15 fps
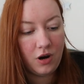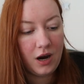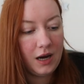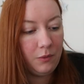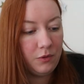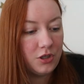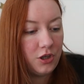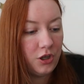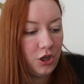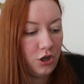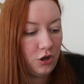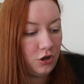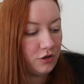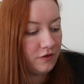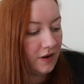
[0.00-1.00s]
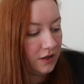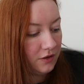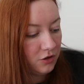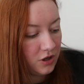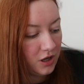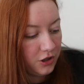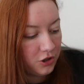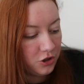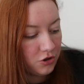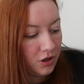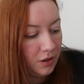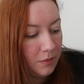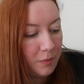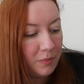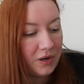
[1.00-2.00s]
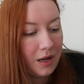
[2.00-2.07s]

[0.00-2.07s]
I wasn't a huge fan of Stranger Dreamer,